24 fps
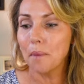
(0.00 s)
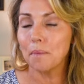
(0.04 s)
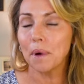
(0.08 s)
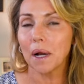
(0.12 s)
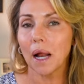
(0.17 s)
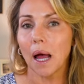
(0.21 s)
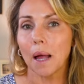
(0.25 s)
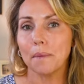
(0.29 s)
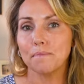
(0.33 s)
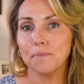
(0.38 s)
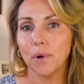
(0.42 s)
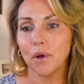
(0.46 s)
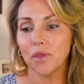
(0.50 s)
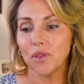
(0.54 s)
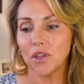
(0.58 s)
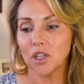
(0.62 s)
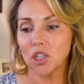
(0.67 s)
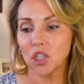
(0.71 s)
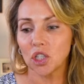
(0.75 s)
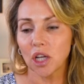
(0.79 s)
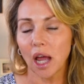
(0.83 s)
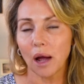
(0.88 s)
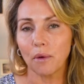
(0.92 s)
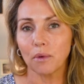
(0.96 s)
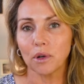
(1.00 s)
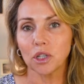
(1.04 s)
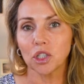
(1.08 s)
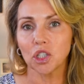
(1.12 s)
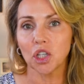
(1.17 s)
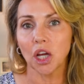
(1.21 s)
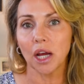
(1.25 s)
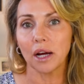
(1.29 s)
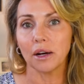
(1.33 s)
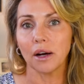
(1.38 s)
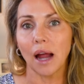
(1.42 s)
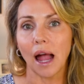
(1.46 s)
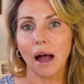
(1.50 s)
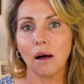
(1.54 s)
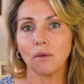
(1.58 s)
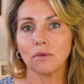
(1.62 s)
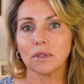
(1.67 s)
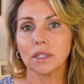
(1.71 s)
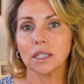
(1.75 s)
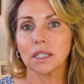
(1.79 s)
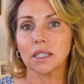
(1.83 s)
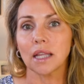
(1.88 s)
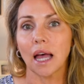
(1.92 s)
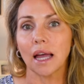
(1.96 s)
but I put the shower chair
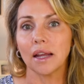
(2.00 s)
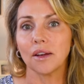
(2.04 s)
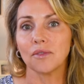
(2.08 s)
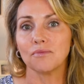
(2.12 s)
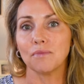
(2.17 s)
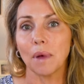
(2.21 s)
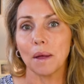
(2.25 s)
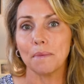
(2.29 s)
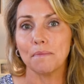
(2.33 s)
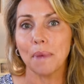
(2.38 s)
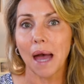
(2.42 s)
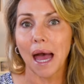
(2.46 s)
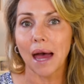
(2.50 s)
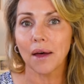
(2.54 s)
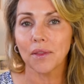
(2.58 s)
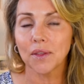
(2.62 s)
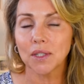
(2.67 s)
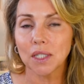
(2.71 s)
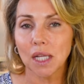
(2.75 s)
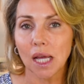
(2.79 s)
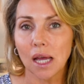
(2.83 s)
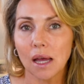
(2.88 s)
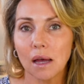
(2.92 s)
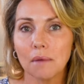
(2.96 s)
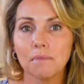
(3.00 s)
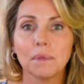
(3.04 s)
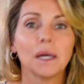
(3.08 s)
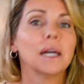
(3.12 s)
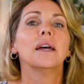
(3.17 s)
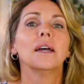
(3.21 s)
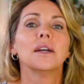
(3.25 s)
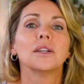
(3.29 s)
outside of my bathtub